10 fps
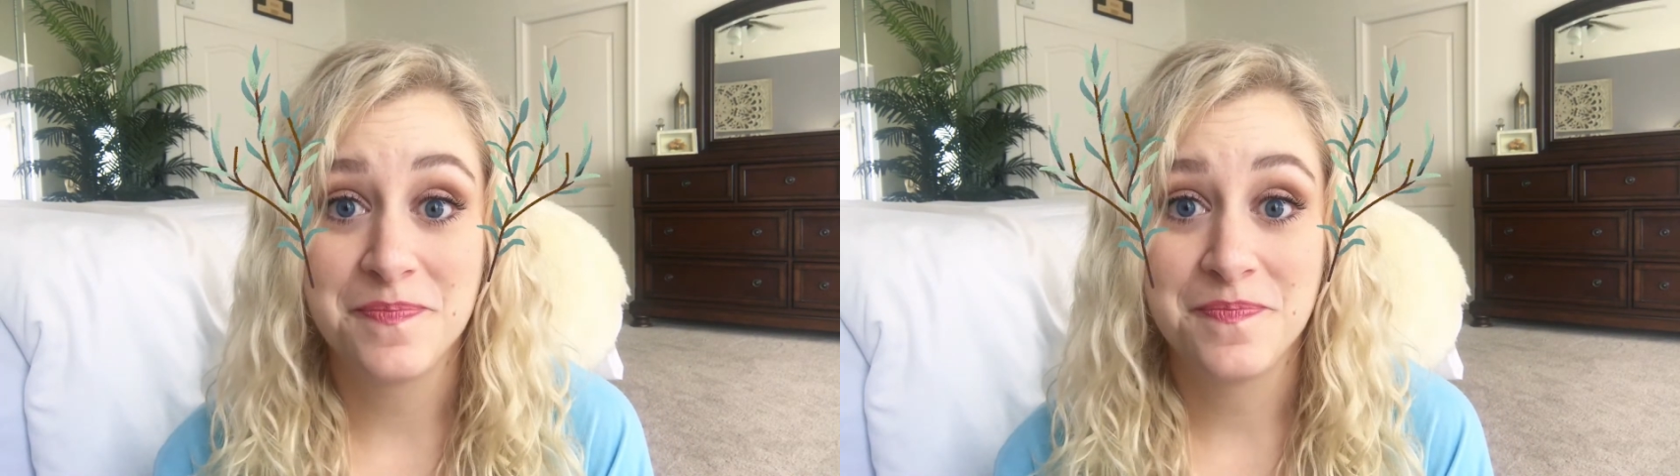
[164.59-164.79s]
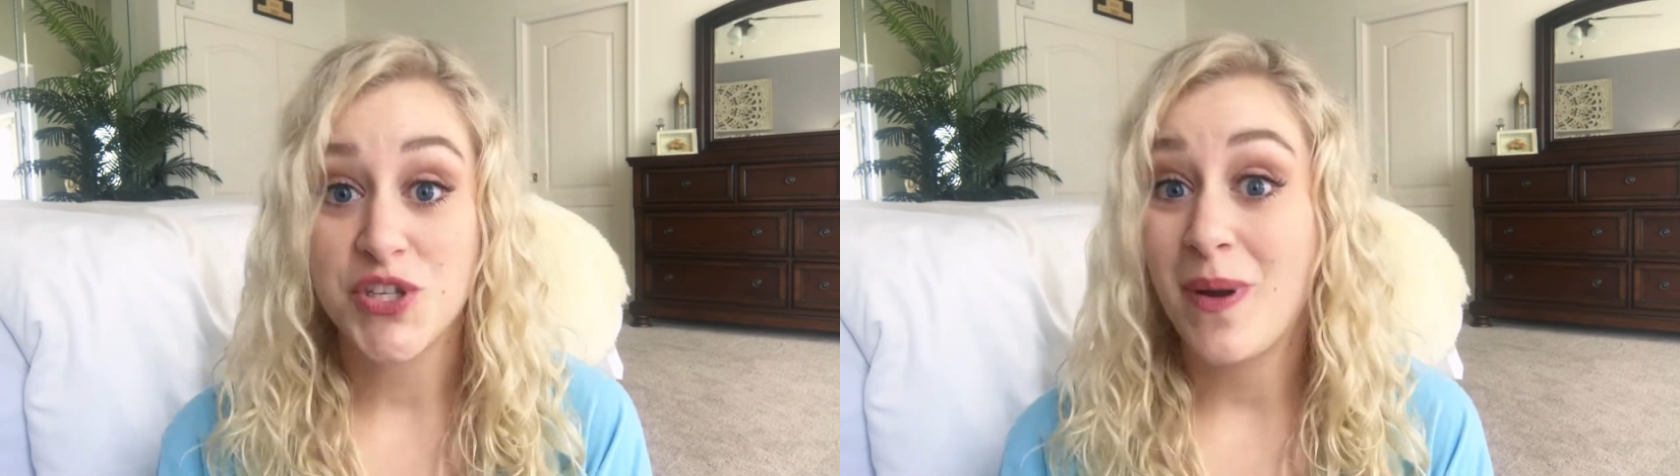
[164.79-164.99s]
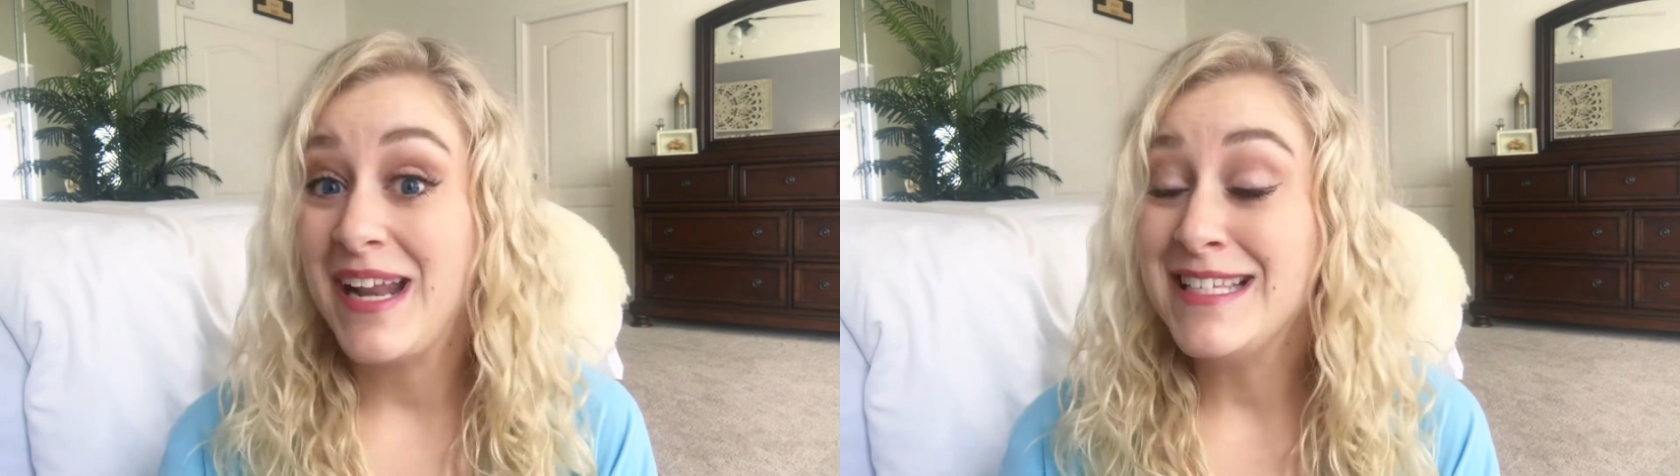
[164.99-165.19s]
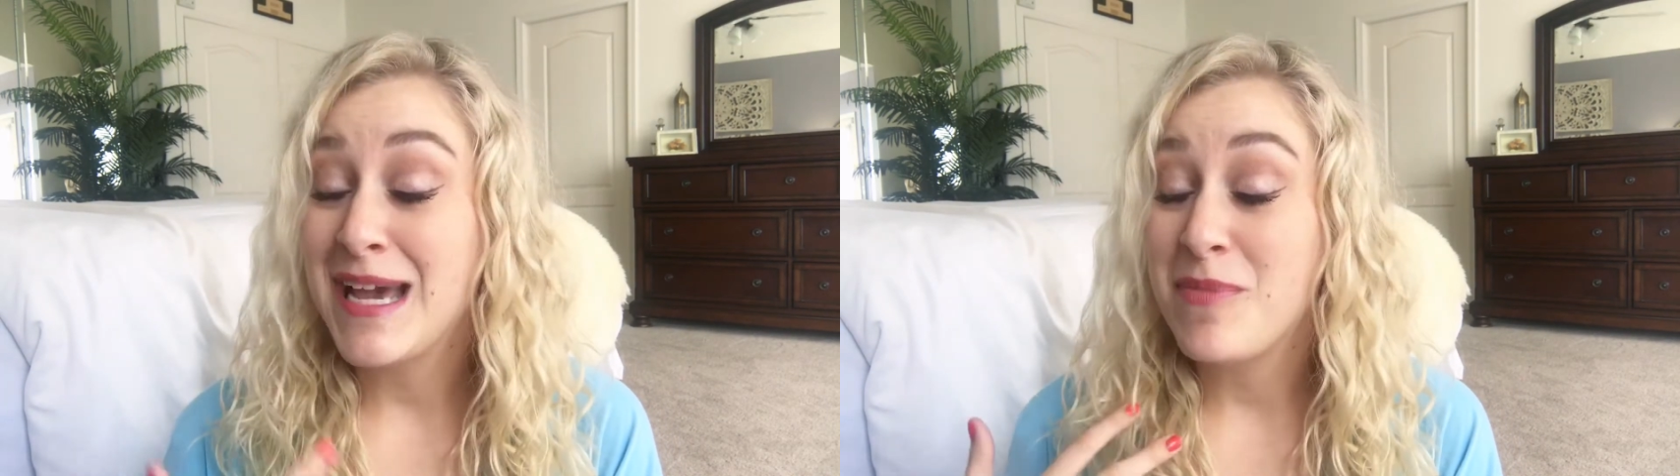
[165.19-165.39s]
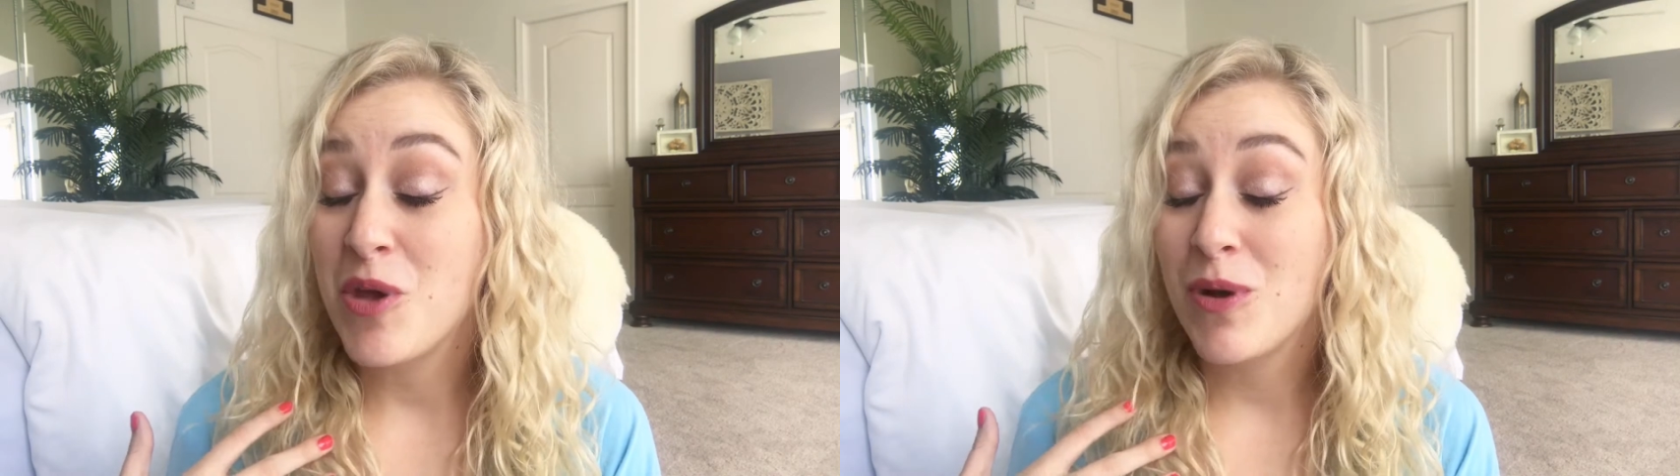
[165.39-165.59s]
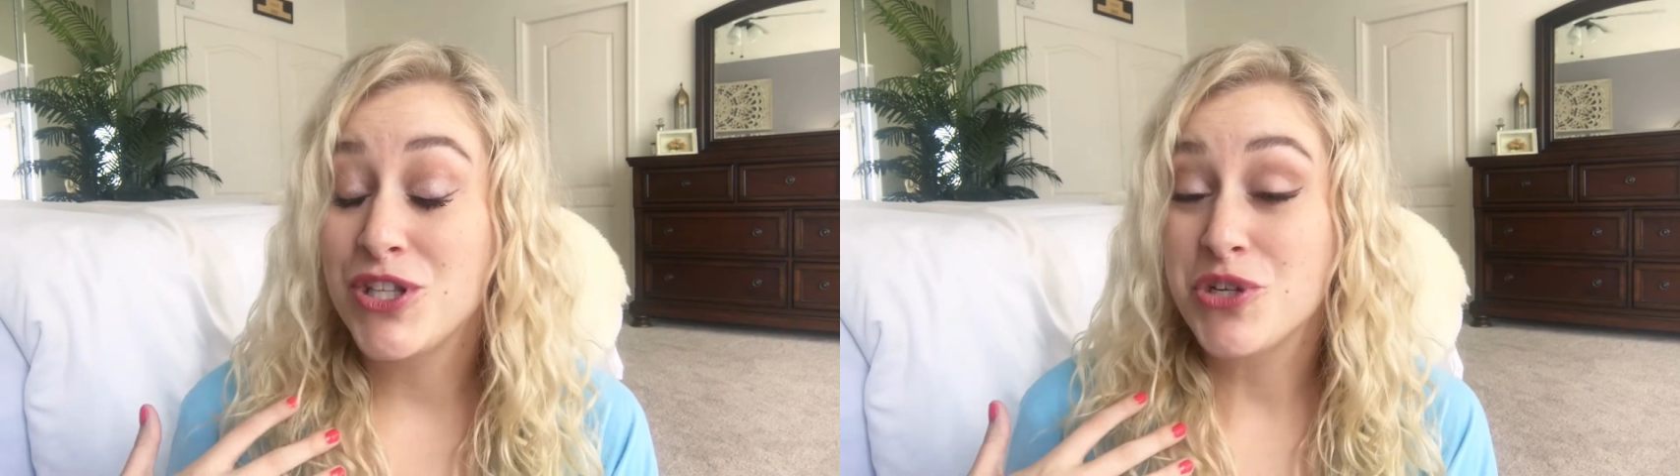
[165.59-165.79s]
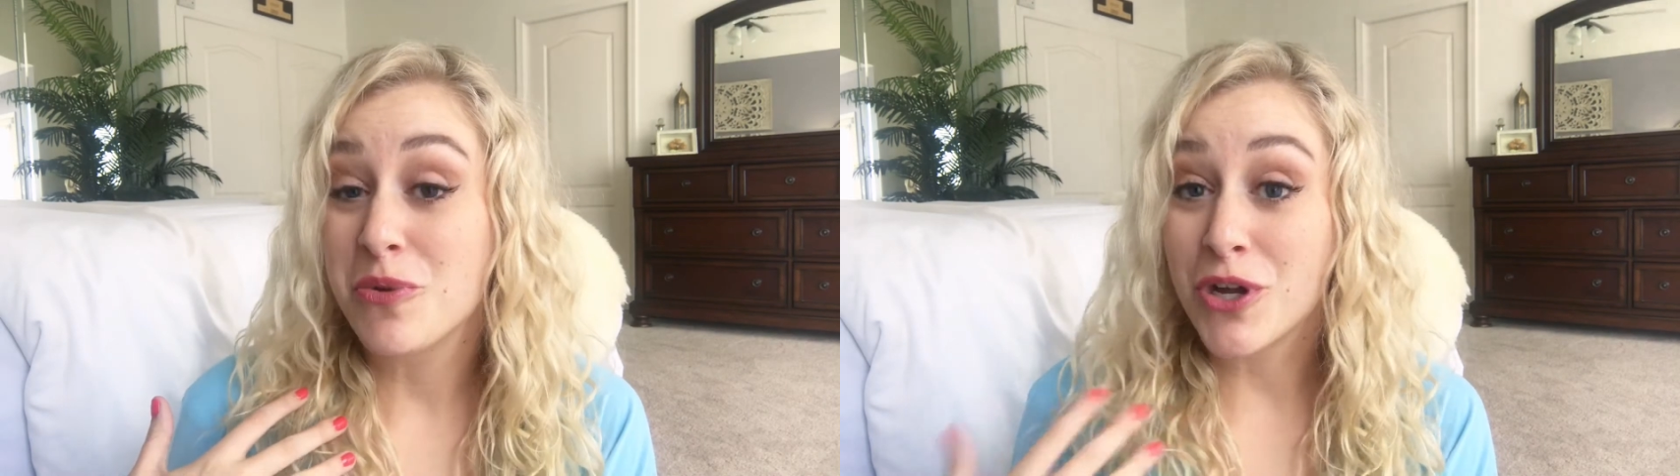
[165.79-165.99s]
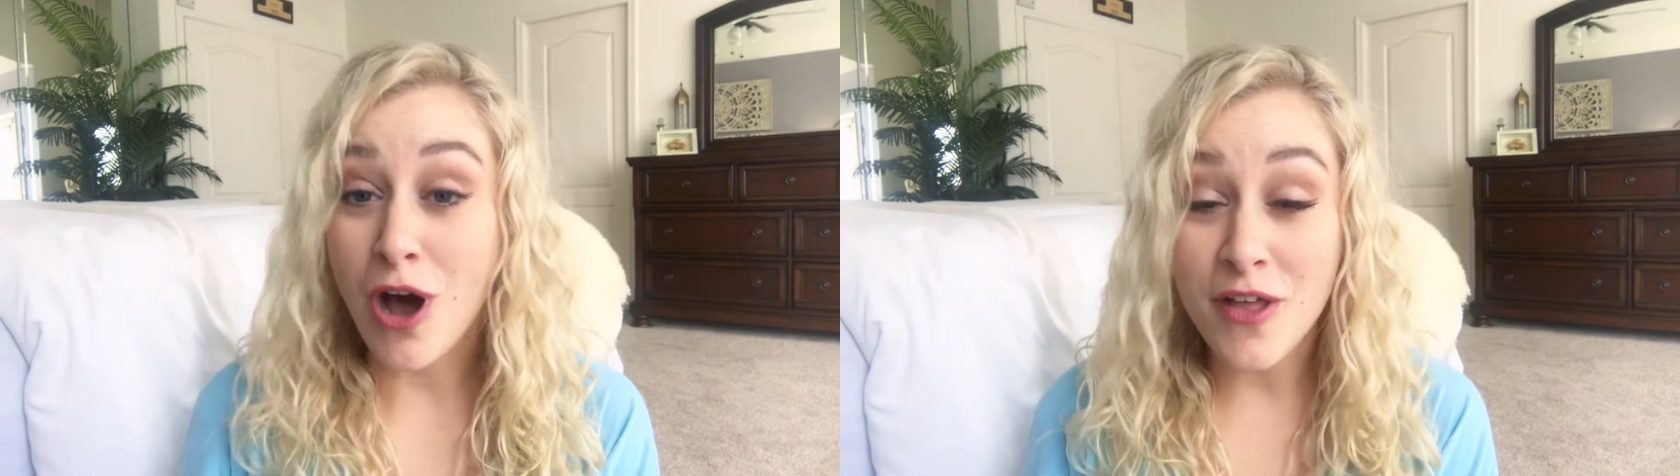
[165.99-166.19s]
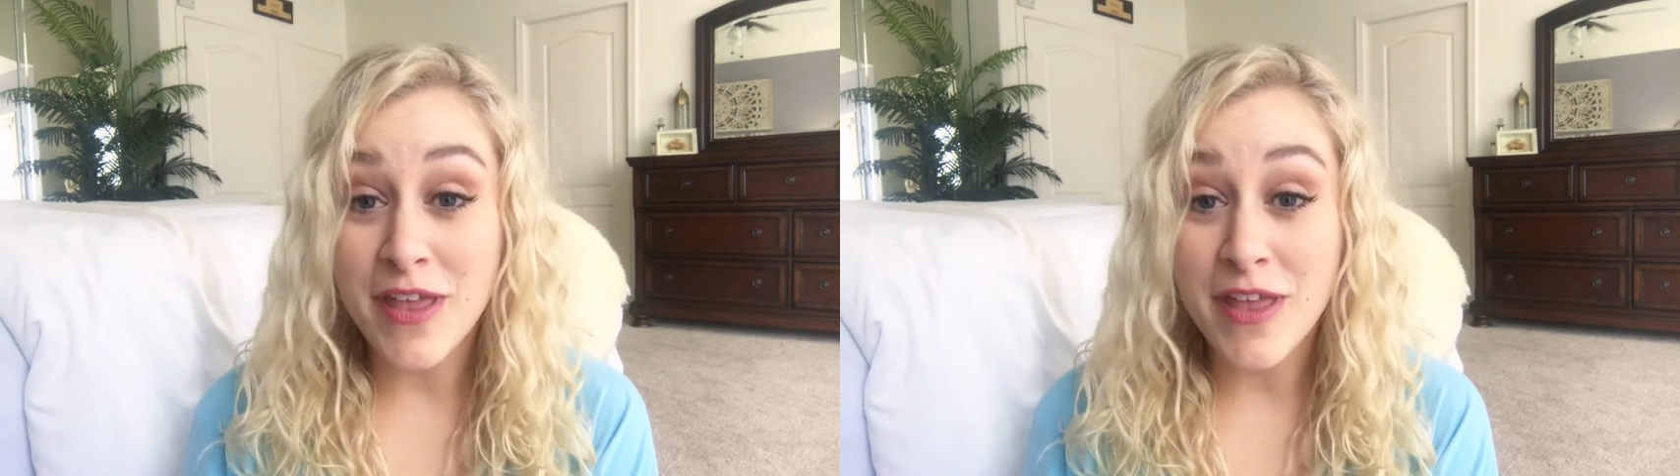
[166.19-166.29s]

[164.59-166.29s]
So anytime they wanted to recall